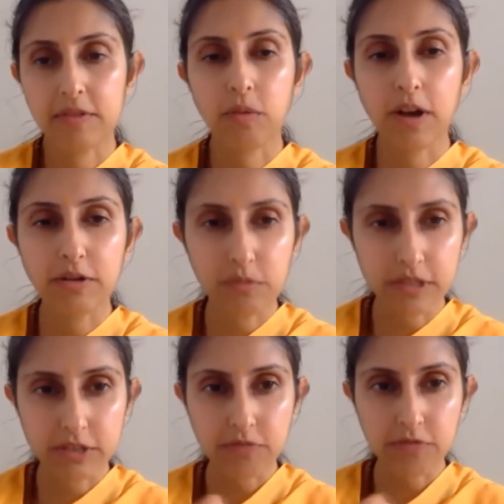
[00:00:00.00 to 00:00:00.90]
the one who
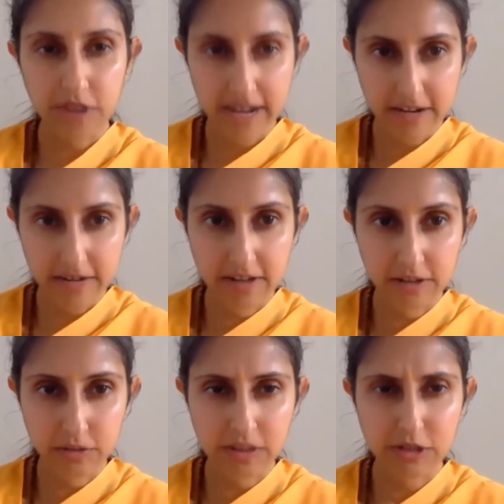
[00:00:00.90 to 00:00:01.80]
is
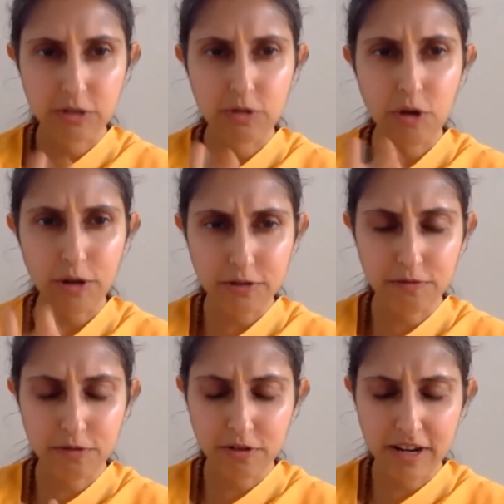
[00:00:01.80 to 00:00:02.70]
fragrant, has a lot of
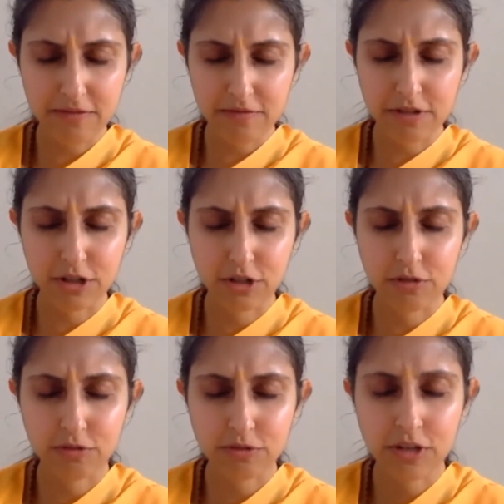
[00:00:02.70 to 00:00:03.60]
great
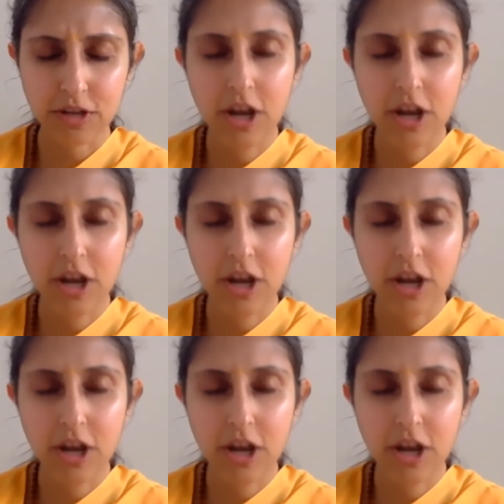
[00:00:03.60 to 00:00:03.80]
virtues.